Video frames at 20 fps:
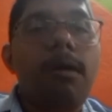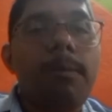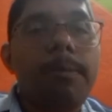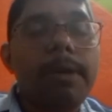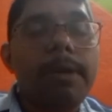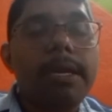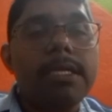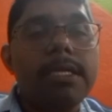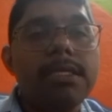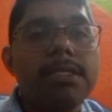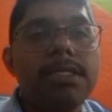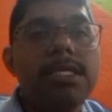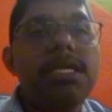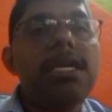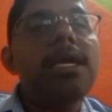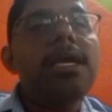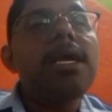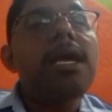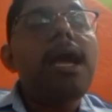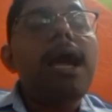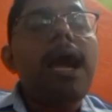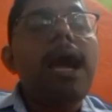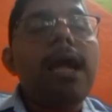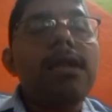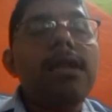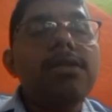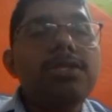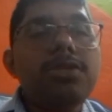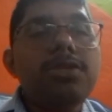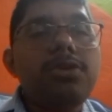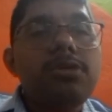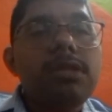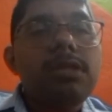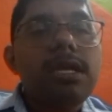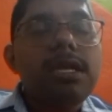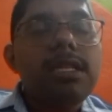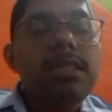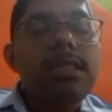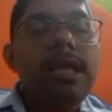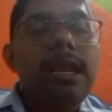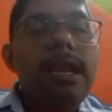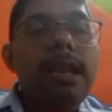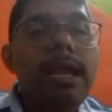operated, and so that the